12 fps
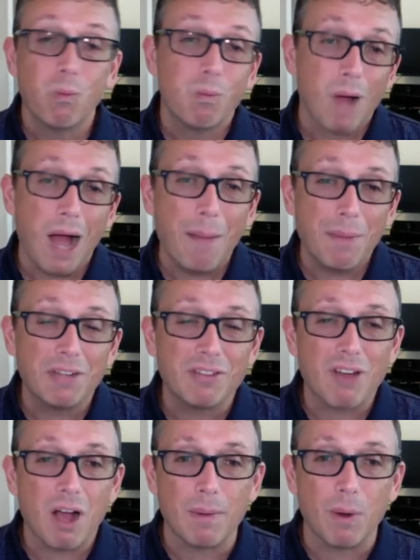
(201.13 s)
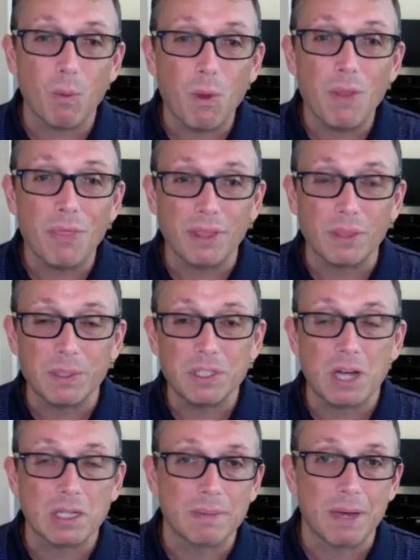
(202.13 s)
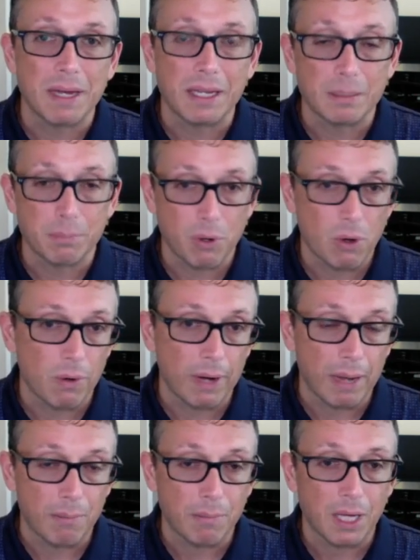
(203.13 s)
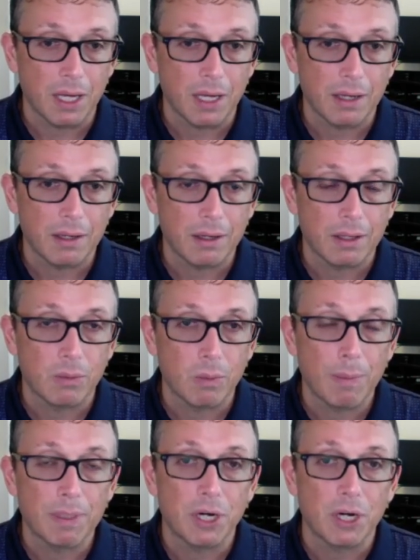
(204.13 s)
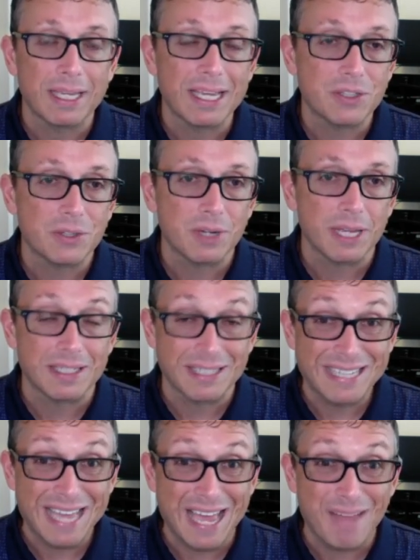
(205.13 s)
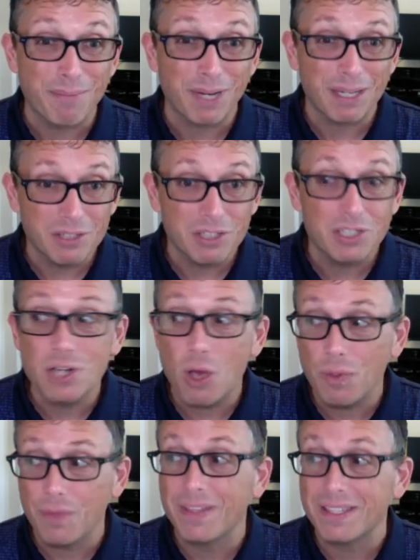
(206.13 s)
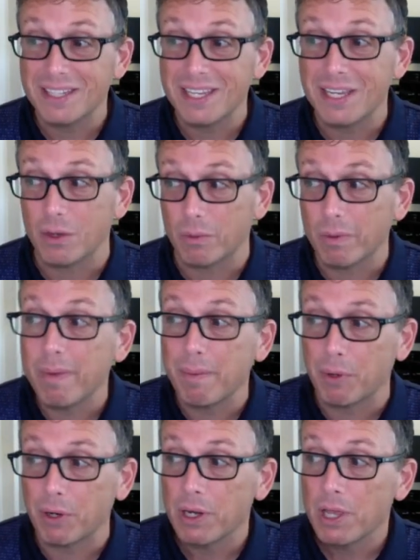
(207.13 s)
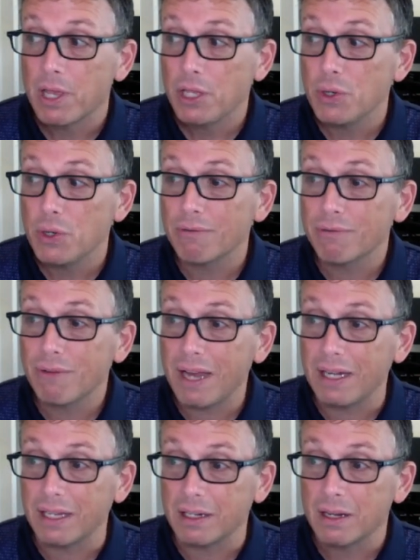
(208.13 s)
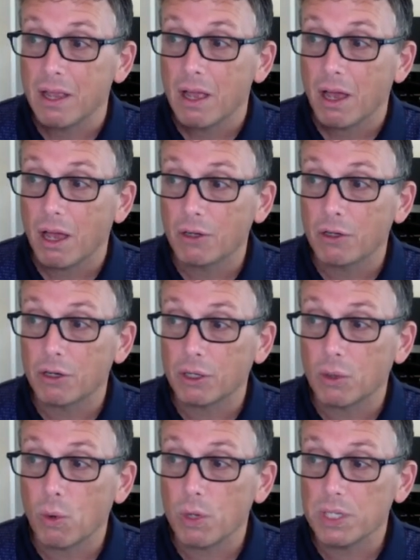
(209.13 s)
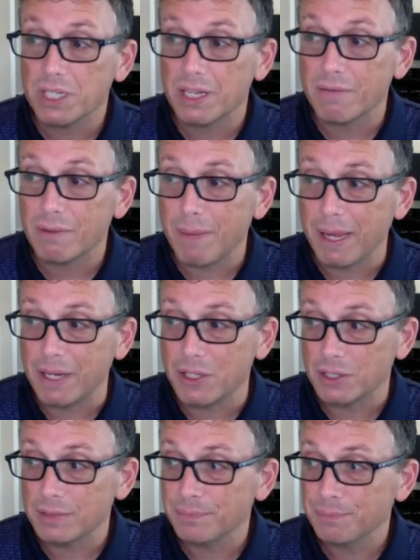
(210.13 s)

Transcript: I'm going to talk about one thing that we talked about in the program, in the webinar yesterday today, but just know that it's here. Remember, you can find it under Course Information,